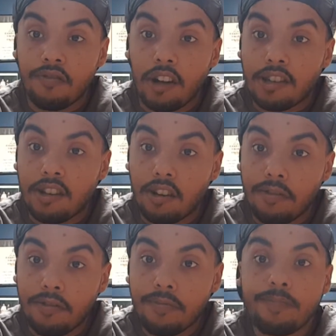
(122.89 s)
flies
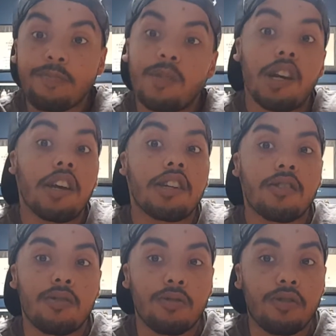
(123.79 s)
off,
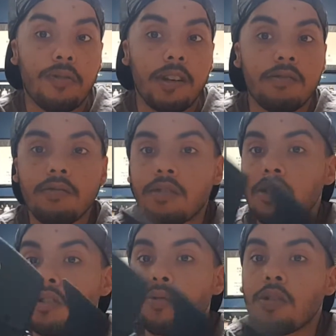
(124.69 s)
you lose your fin,
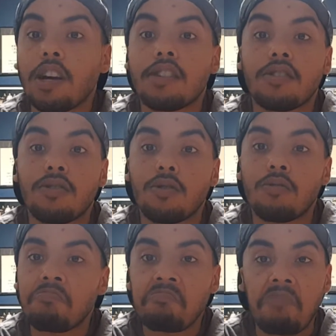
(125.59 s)
you don't realize
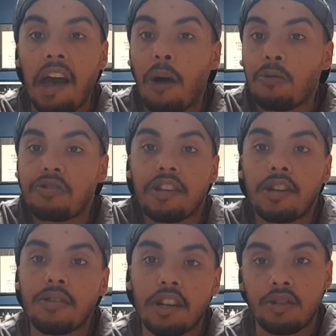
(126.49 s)
until hours
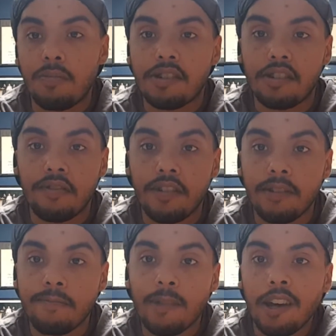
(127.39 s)
later that you're missing a
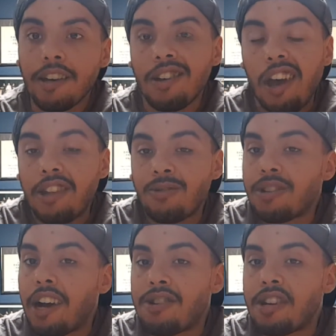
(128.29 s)
fin, and your
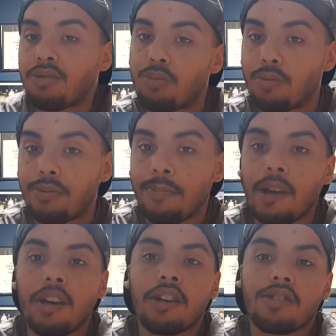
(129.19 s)
entire day is ruined.
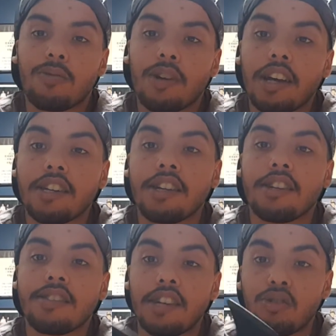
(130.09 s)
So what I did
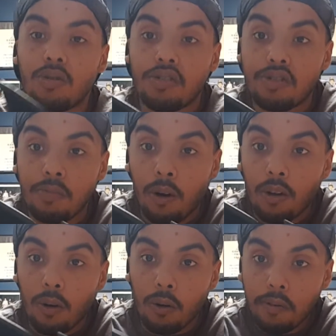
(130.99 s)
is I drilled a small
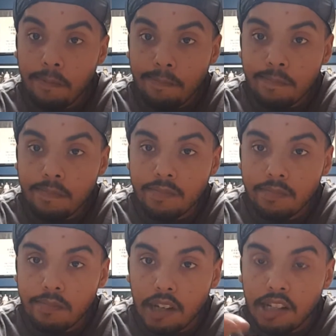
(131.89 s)
hole
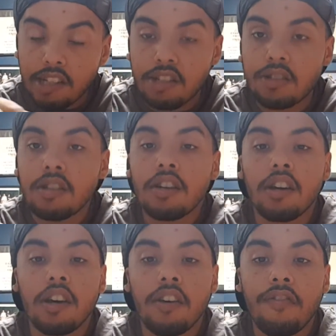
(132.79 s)
in each
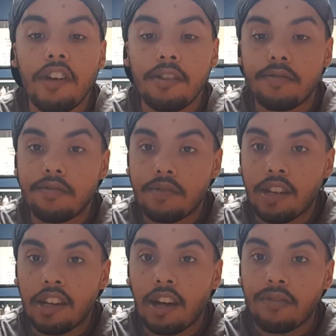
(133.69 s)
fin.
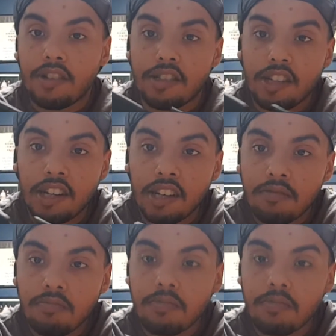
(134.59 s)
Now if you can see,